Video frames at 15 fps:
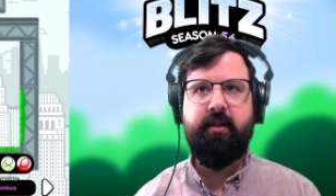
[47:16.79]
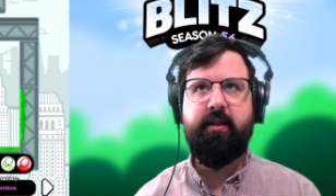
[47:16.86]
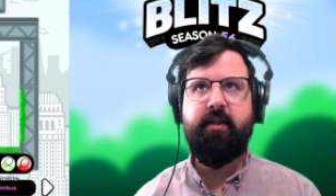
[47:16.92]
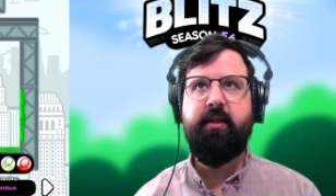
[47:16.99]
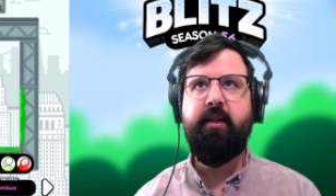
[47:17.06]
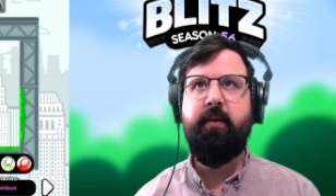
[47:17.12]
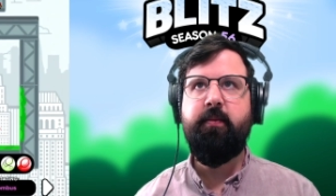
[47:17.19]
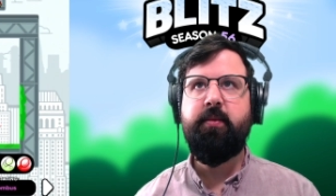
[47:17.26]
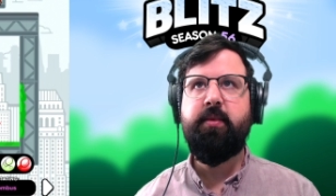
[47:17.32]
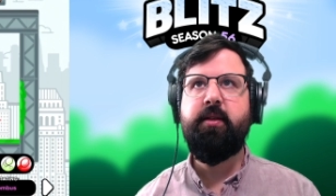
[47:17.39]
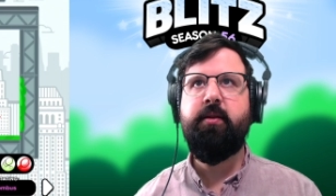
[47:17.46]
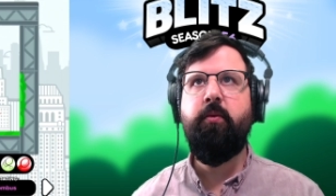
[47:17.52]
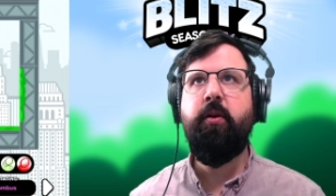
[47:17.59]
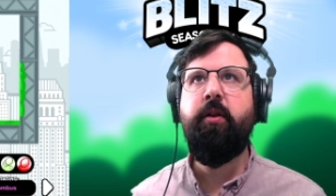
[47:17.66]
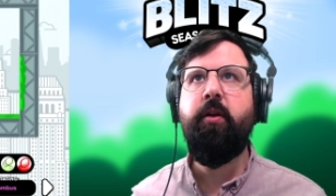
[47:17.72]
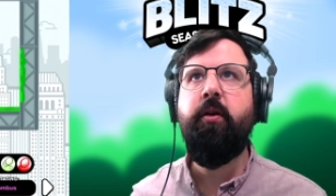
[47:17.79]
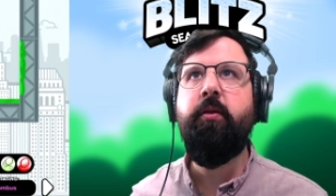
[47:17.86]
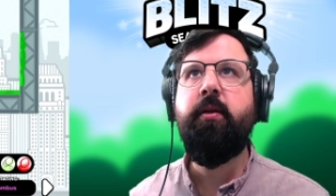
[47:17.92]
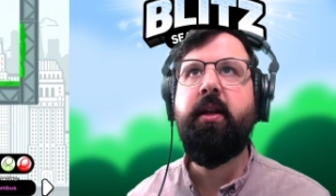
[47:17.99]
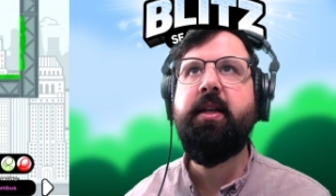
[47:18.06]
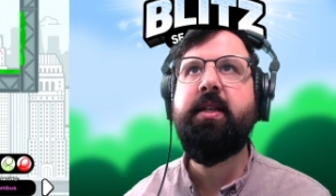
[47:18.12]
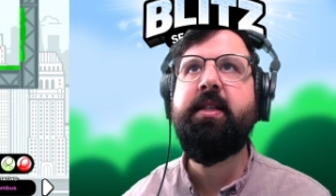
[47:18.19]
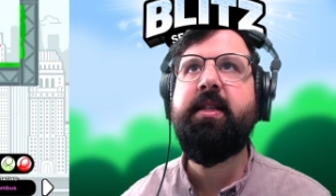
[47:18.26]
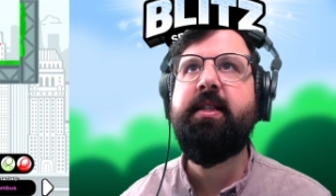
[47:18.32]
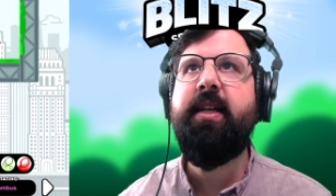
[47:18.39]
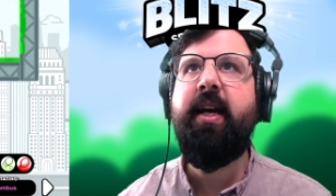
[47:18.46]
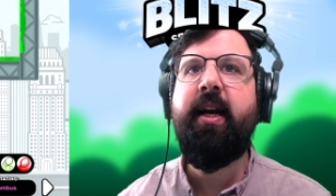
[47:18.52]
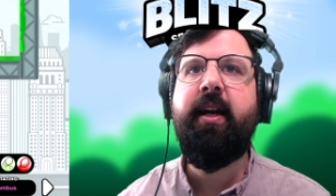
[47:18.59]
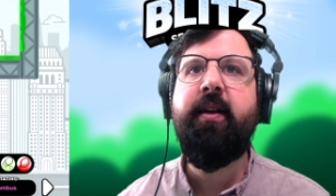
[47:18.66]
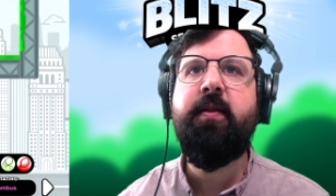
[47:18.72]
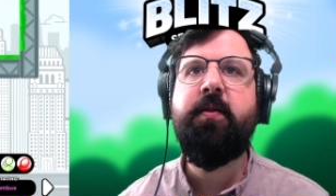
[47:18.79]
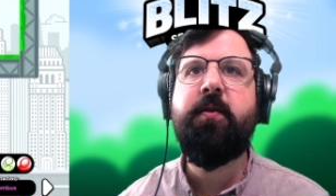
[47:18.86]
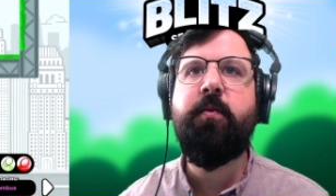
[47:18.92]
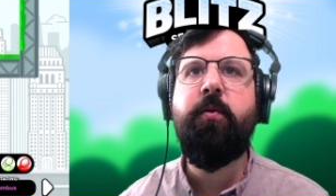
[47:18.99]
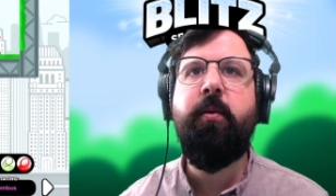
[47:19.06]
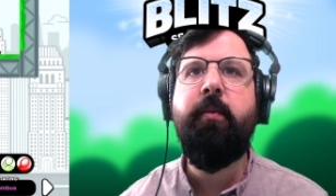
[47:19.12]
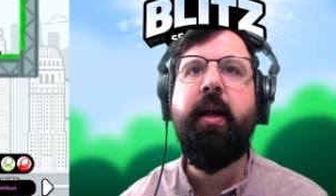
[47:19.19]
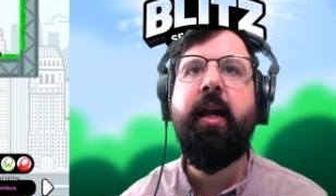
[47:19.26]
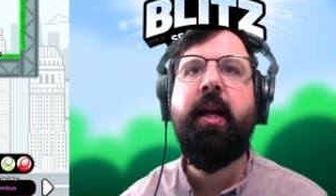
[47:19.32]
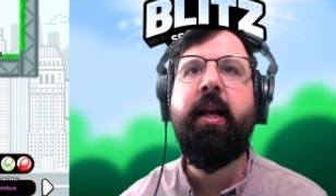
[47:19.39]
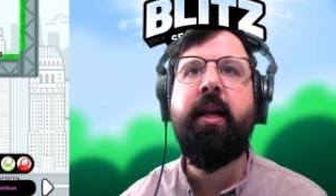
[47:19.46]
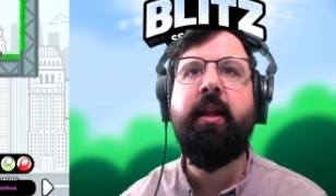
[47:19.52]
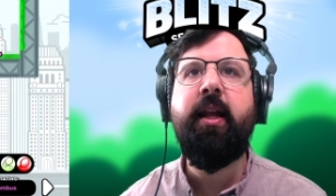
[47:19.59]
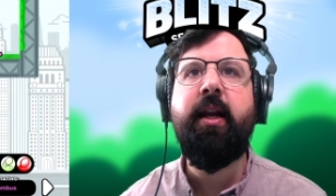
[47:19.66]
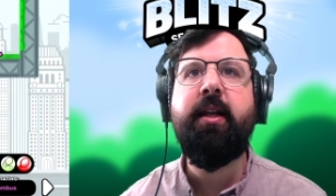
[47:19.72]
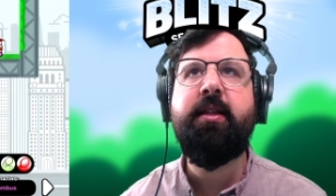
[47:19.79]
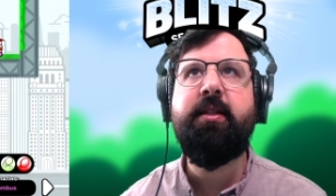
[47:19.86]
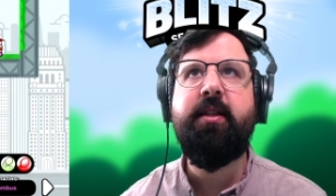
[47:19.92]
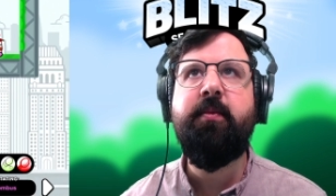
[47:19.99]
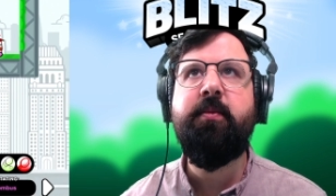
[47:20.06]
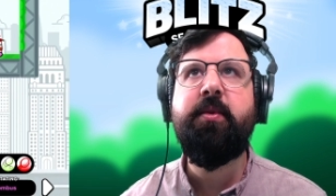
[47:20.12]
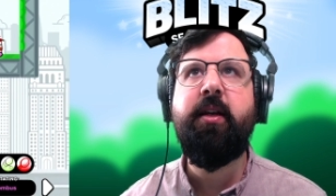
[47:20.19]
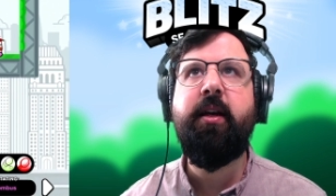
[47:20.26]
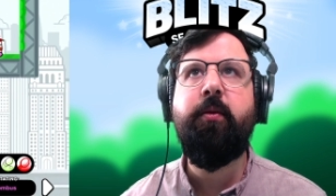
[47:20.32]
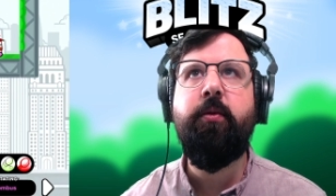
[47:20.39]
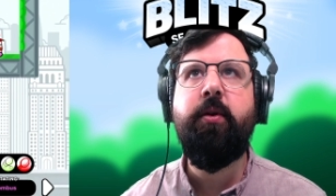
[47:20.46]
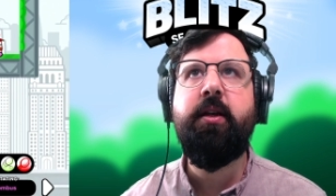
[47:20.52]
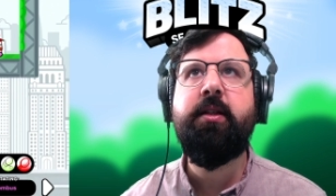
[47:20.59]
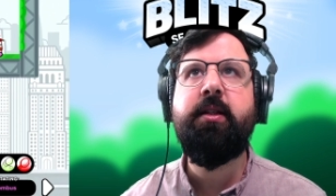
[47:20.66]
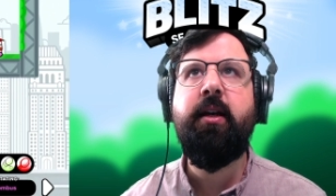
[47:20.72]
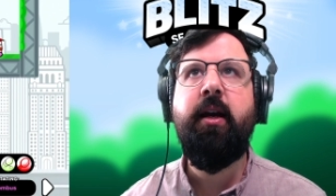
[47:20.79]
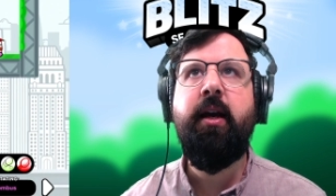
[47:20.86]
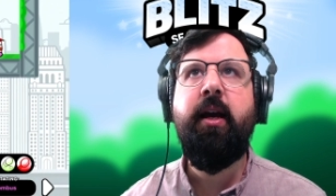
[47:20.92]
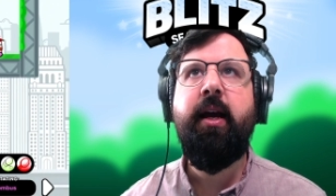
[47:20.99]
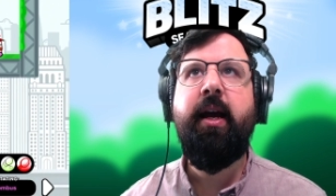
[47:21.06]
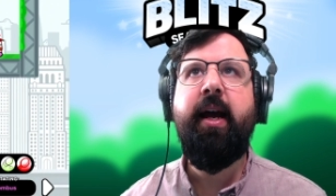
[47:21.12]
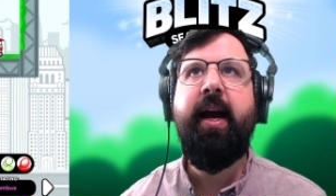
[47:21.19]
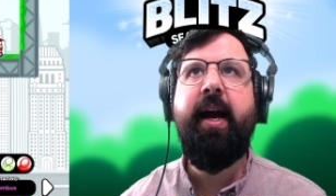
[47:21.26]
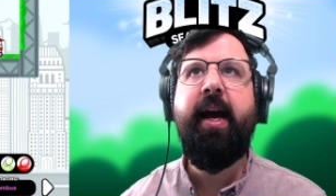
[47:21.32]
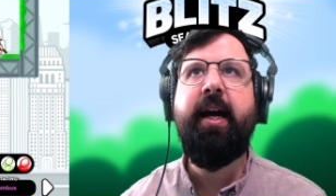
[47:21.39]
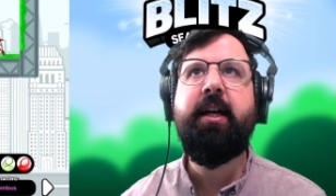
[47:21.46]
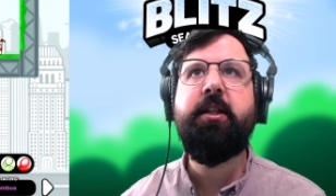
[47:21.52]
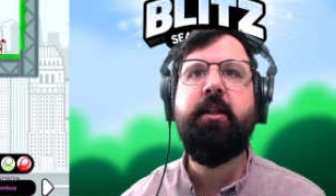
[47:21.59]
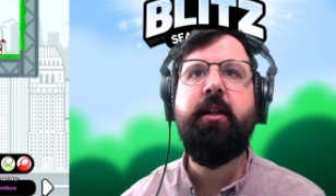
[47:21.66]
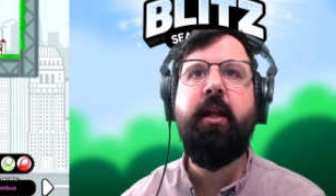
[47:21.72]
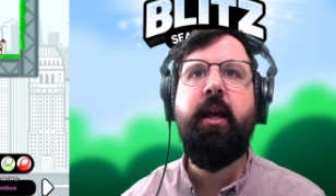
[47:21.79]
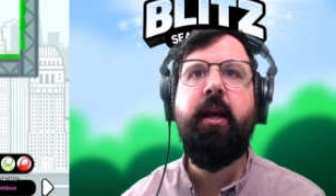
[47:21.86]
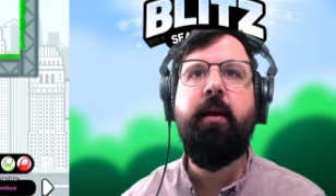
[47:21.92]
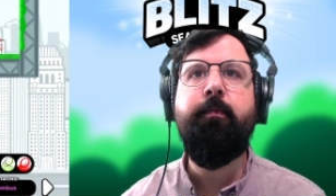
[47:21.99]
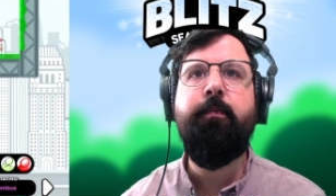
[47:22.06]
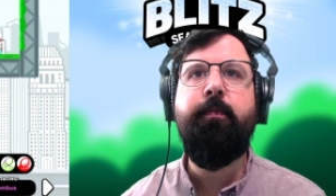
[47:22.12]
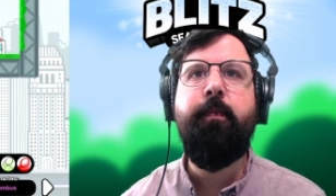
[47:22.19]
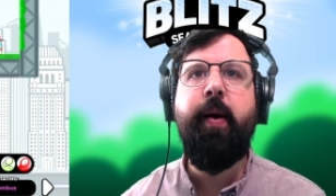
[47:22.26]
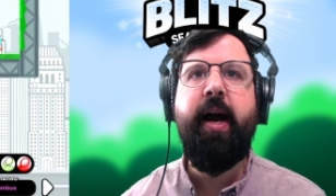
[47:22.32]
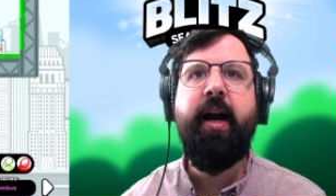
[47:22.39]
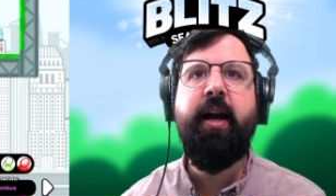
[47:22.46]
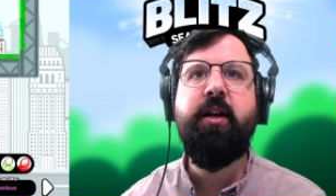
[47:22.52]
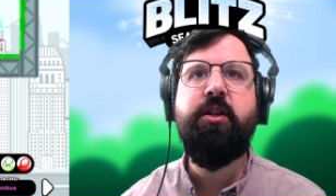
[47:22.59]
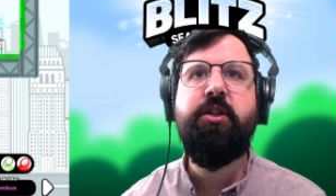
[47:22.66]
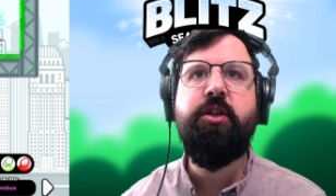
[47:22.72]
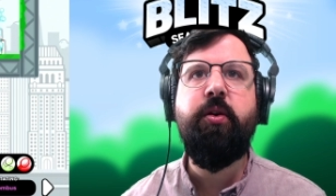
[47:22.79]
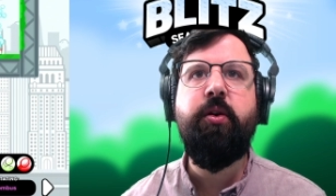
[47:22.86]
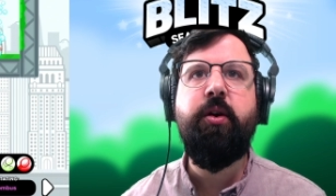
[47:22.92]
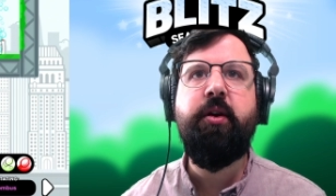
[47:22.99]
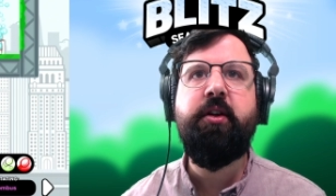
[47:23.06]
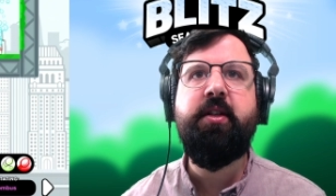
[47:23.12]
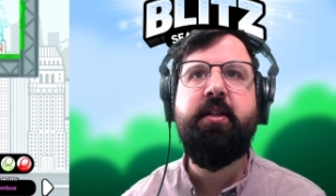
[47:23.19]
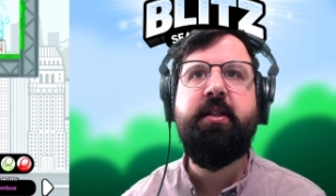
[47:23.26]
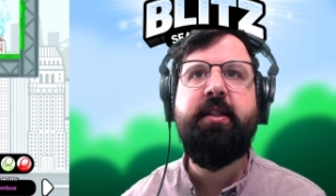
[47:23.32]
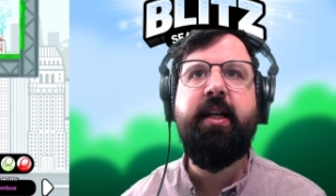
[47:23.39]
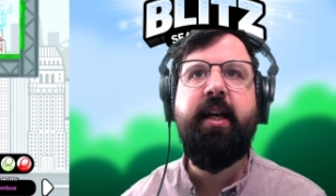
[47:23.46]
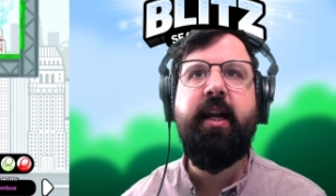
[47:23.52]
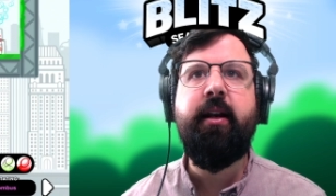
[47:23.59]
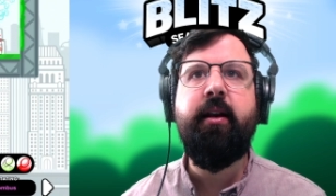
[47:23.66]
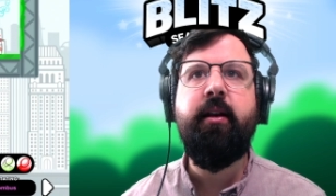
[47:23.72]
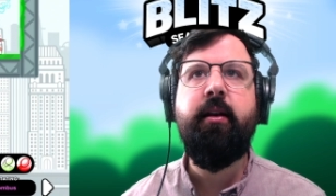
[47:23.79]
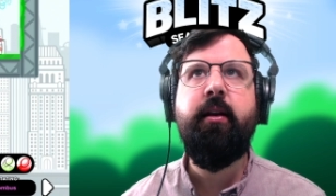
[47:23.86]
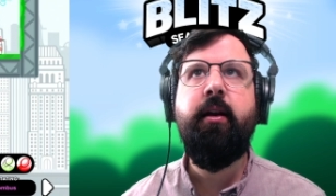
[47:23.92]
Seems with only seconds remaining that it seems like Risk actually, by George, did it.